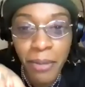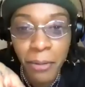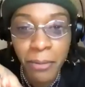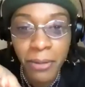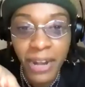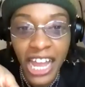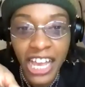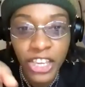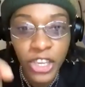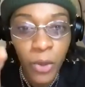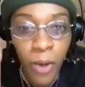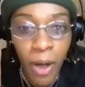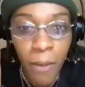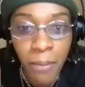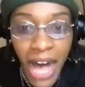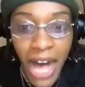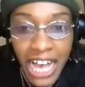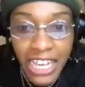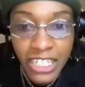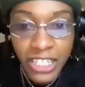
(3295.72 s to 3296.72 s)
you know how people be
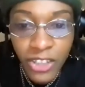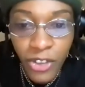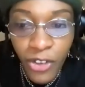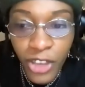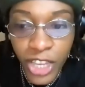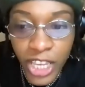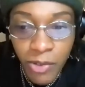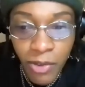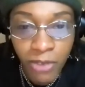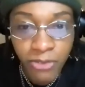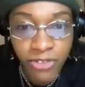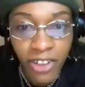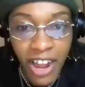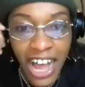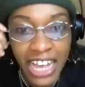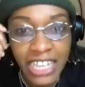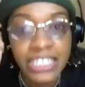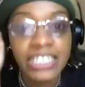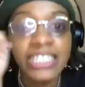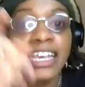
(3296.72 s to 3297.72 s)
like, you want pasta or you
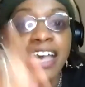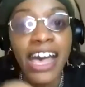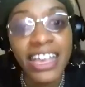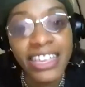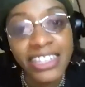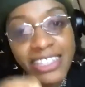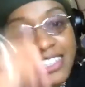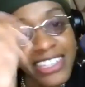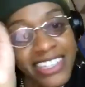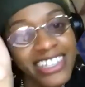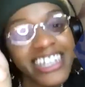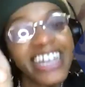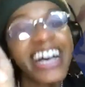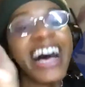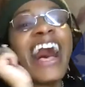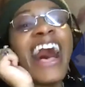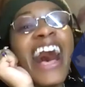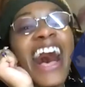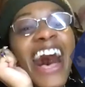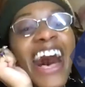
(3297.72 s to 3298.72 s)
want fries? Yes.
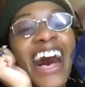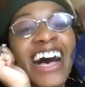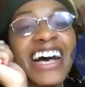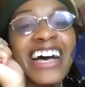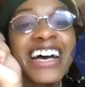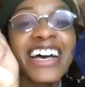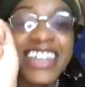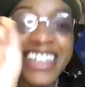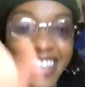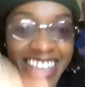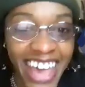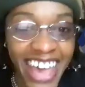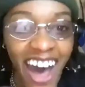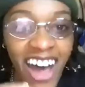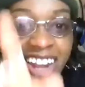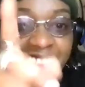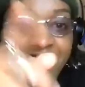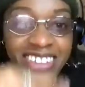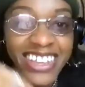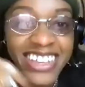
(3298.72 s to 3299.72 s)

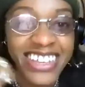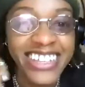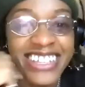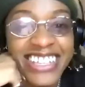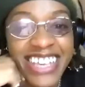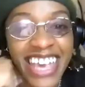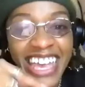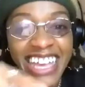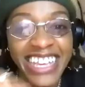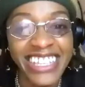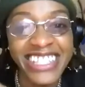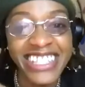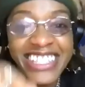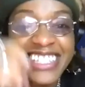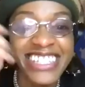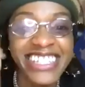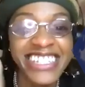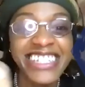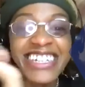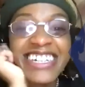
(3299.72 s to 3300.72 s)
All of it,
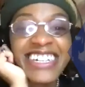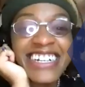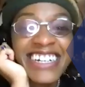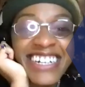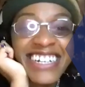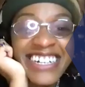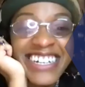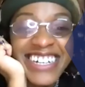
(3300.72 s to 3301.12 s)
yes.